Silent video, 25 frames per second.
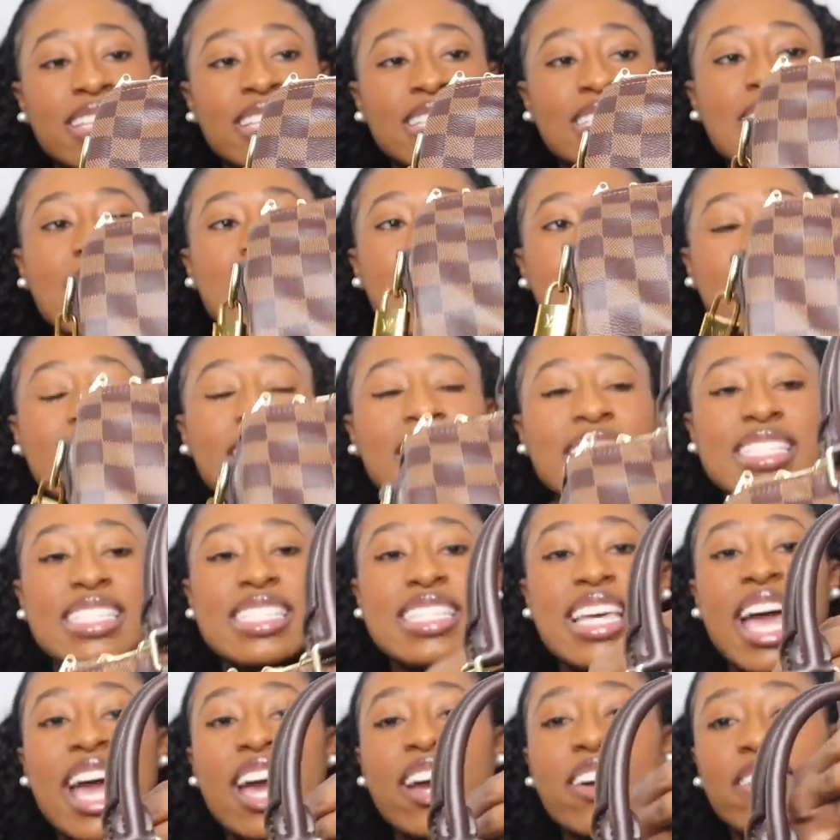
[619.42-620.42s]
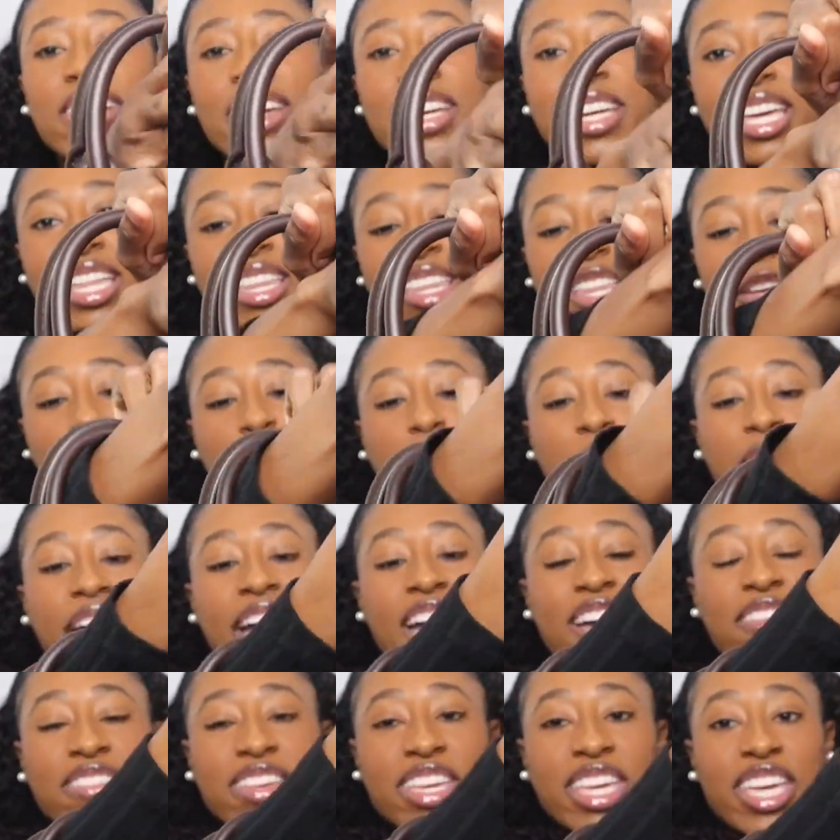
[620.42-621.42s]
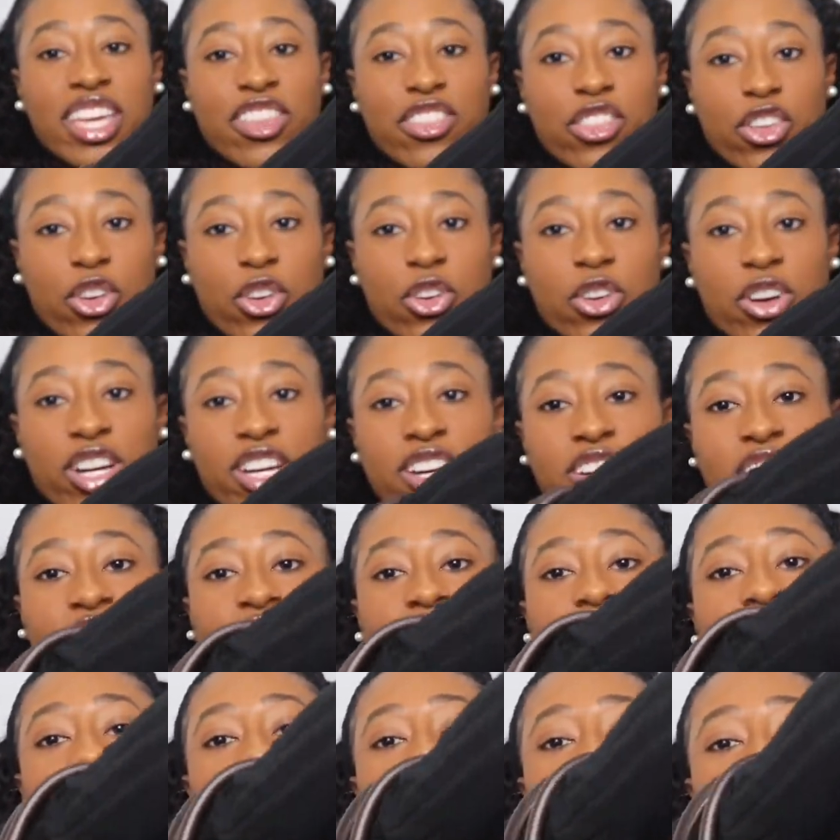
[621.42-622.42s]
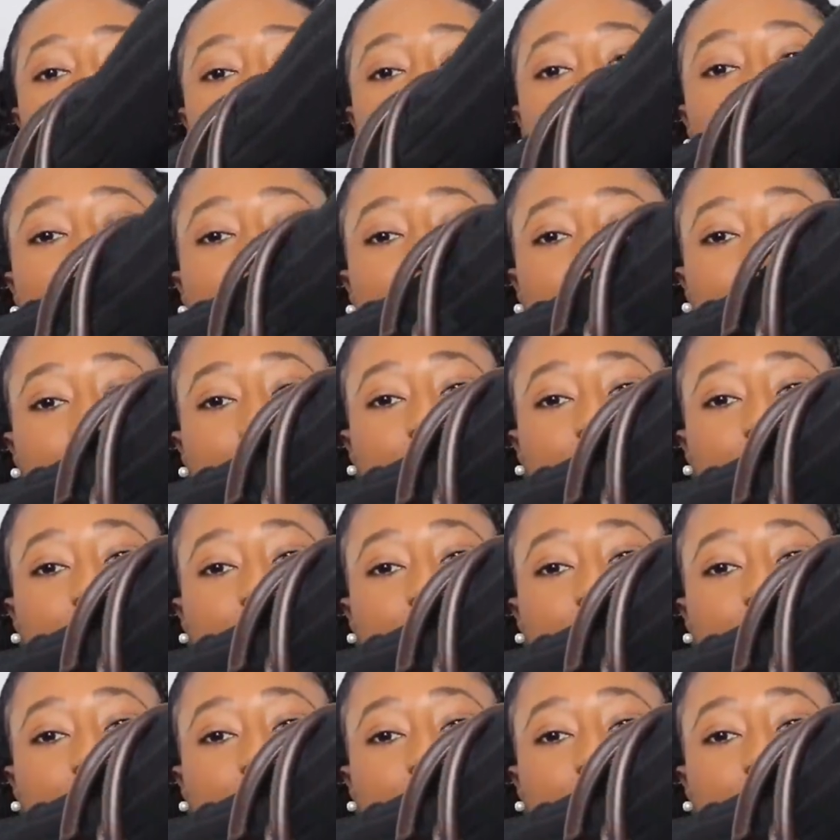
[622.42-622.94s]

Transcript: this gets tiring and then having it in the crook of your arm